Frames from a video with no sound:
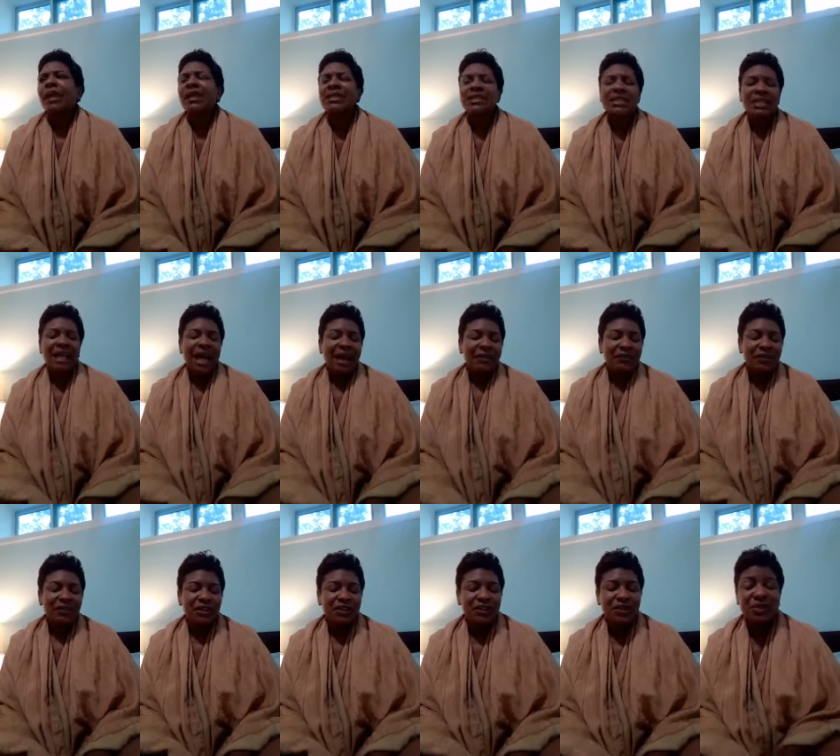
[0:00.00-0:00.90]
I didn't have
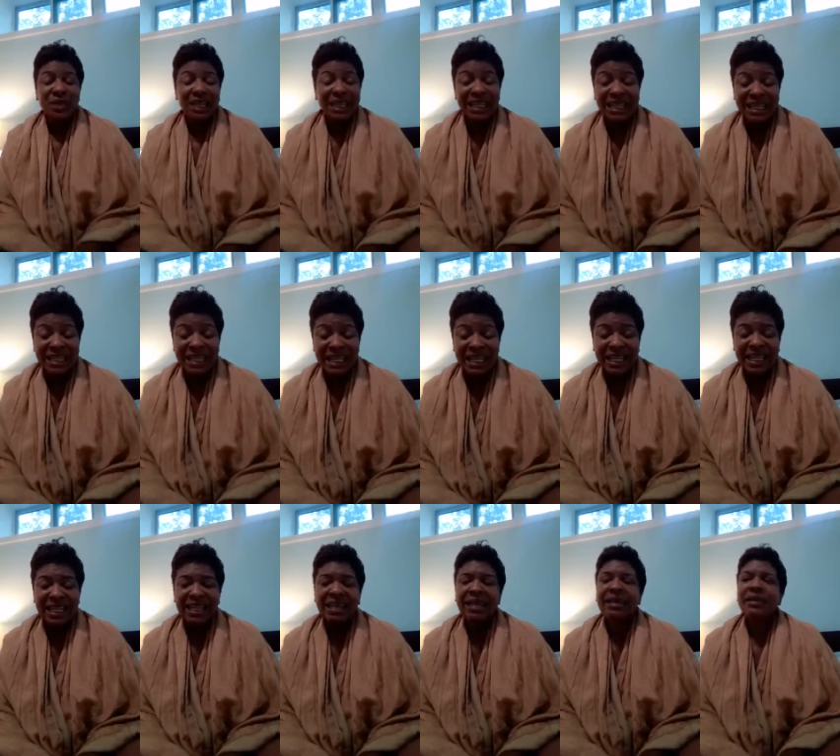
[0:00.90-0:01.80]
to do
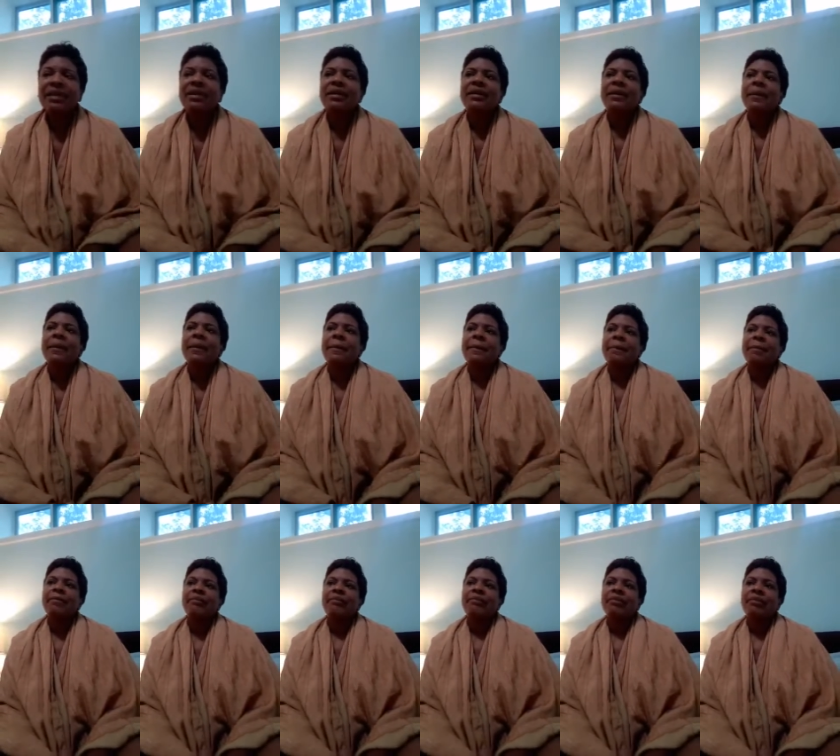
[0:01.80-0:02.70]
anything.
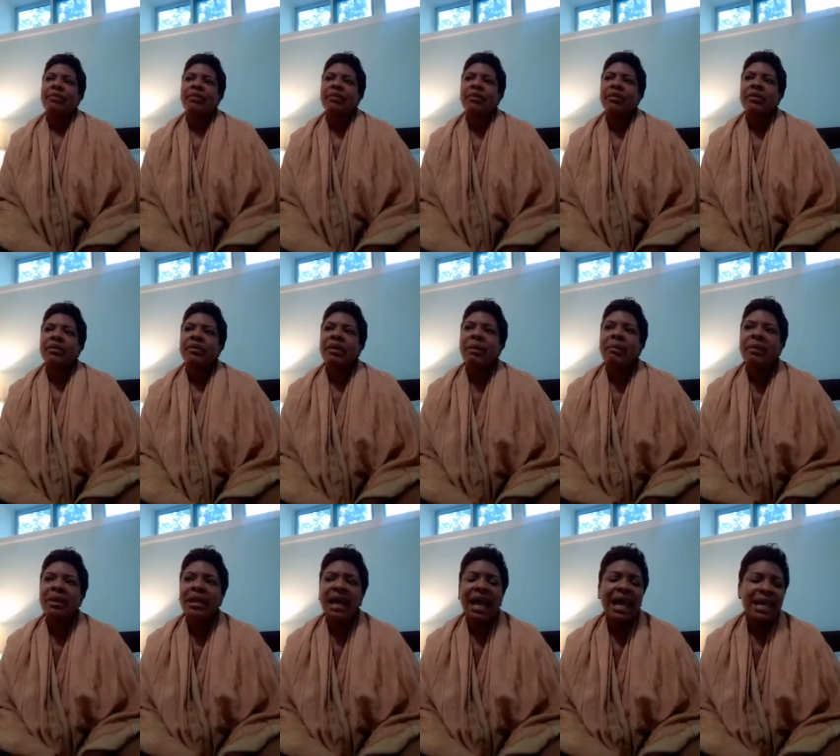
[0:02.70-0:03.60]
That
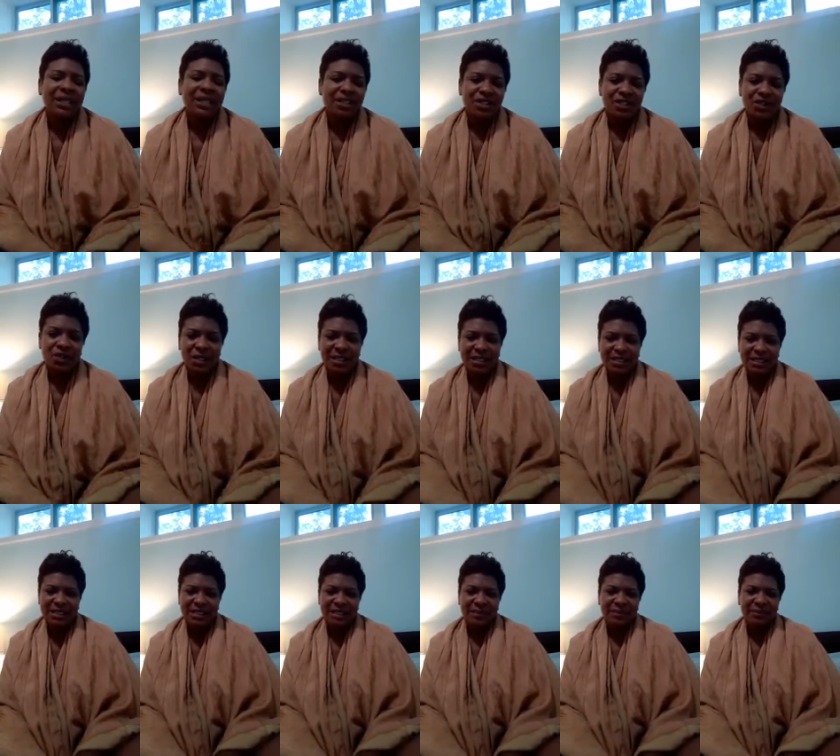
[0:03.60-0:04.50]
meant I had to
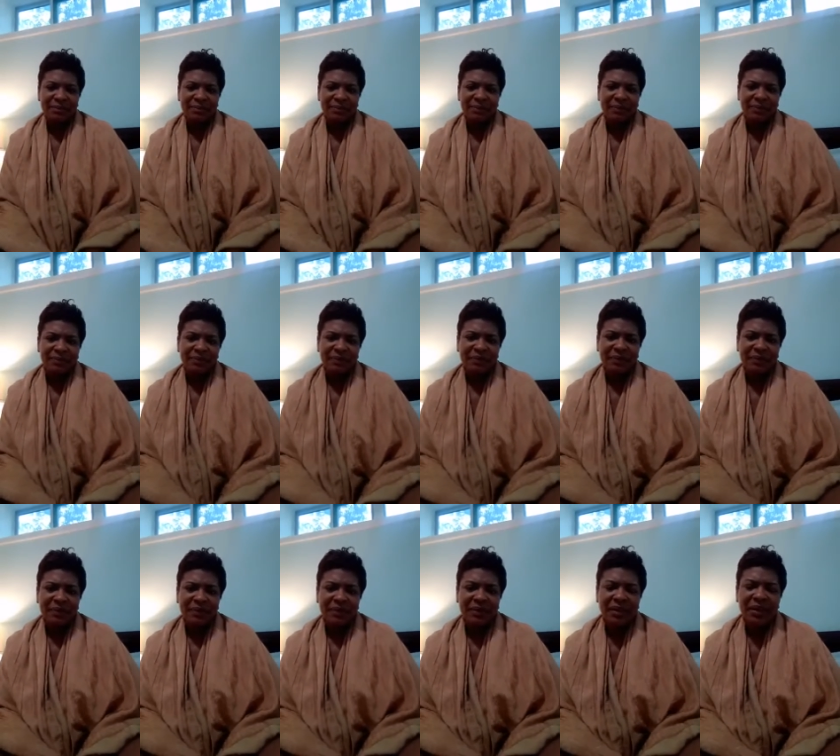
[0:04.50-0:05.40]
trust him.
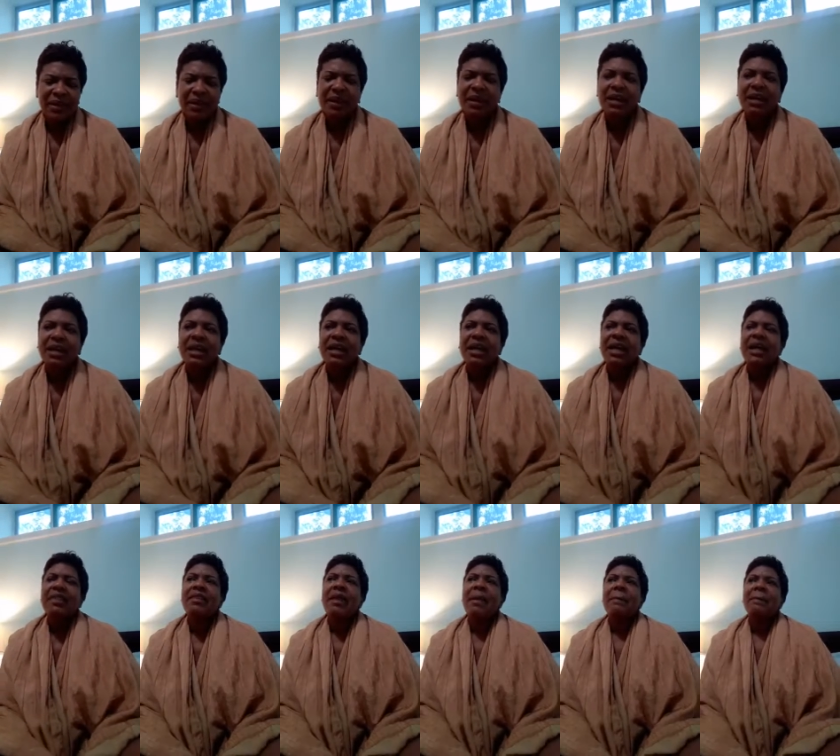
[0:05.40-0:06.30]

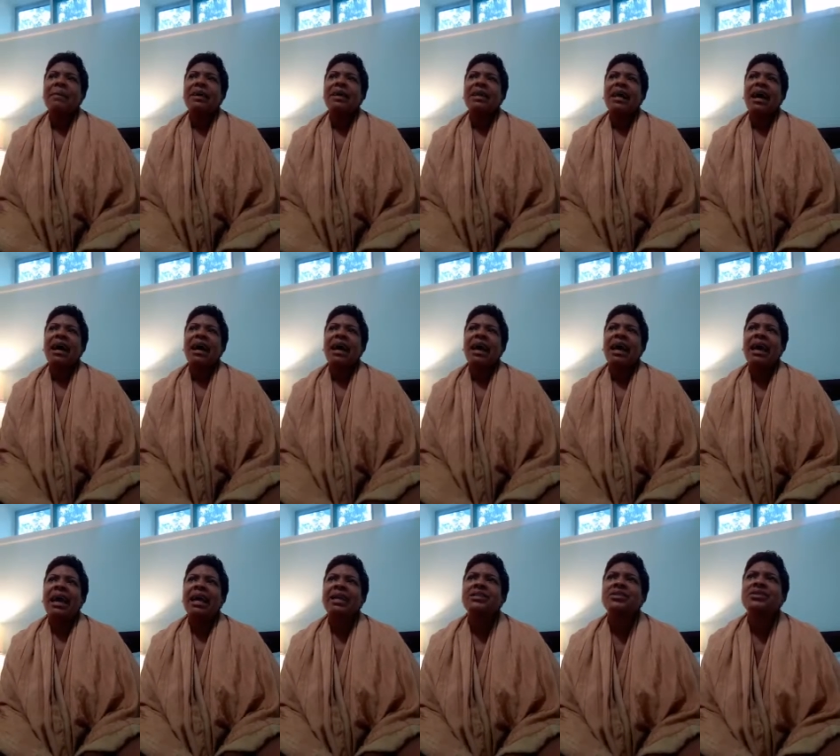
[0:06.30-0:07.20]
That meant I
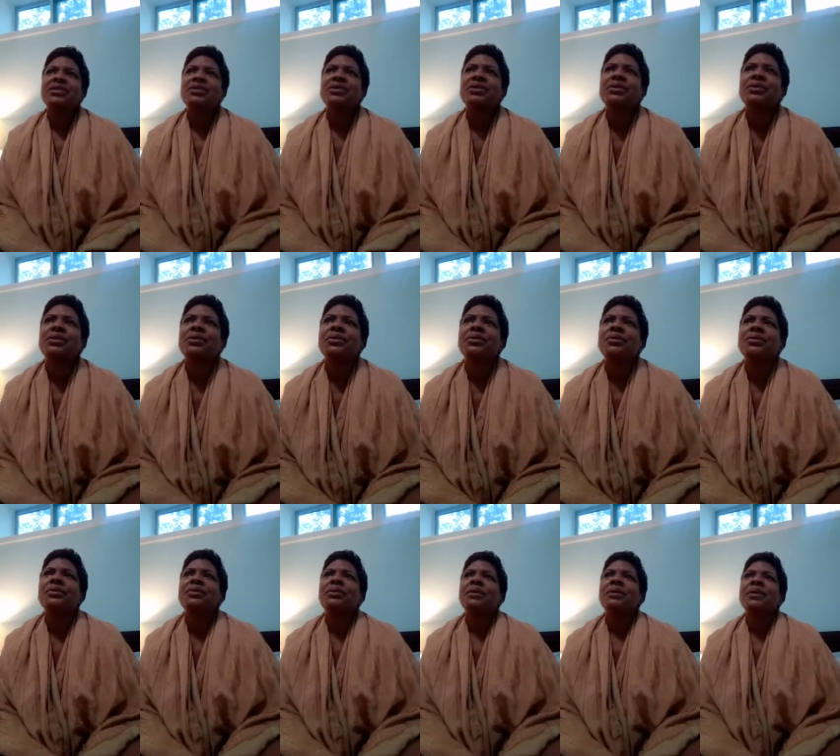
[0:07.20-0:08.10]
had
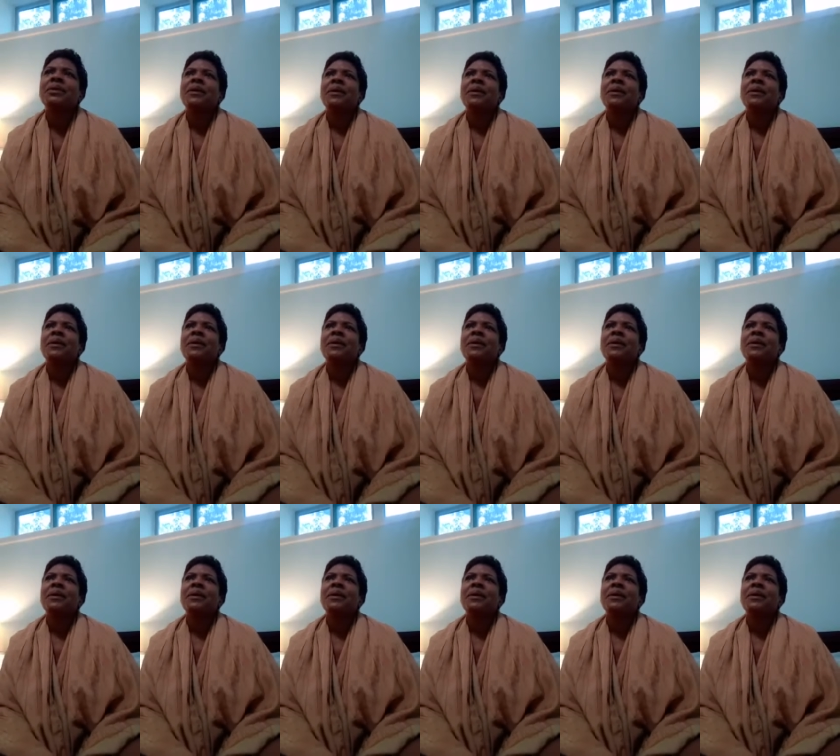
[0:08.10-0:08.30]
to